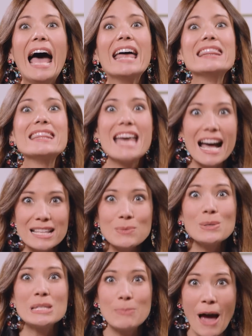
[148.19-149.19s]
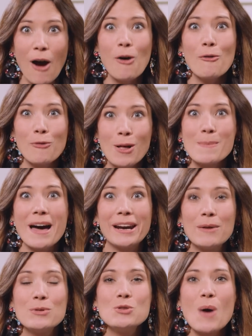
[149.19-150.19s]
And that's what's powerful about
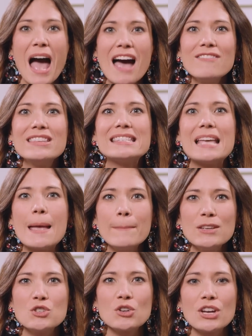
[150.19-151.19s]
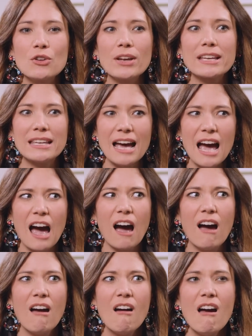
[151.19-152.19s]
it. And when you have this imagery, you're like,
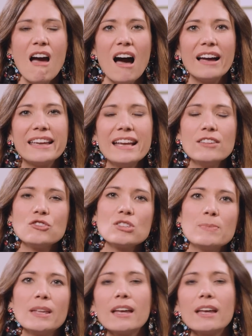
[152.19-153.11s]
yeah, I can't just be